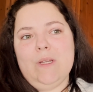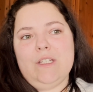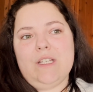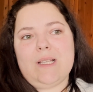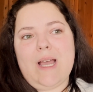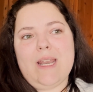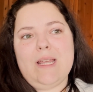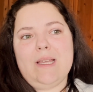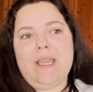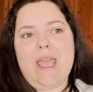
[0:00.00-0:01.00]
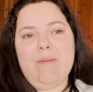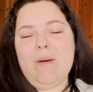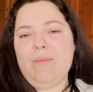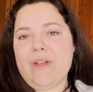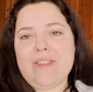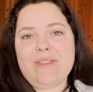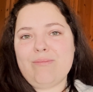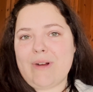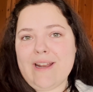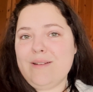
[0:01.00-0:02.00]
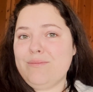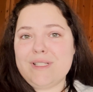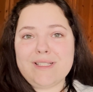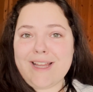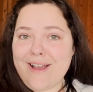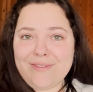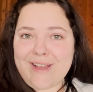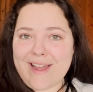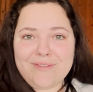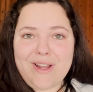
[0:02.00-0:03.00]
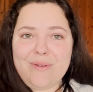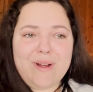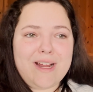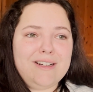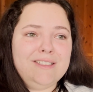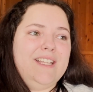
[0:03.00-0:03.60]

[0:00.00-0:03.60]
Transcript: just kind of came up with random stuff out of nowhere.